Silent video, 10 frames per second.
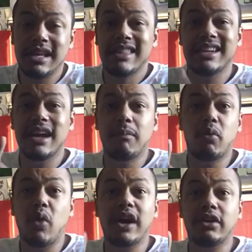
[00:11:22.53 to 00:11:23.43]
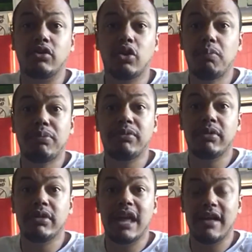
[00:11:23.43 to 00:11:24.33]
The number one group
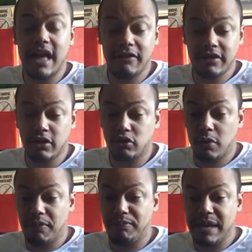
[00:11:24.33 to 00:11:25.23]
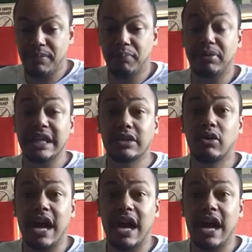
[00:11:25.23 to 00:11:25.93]
of people, political,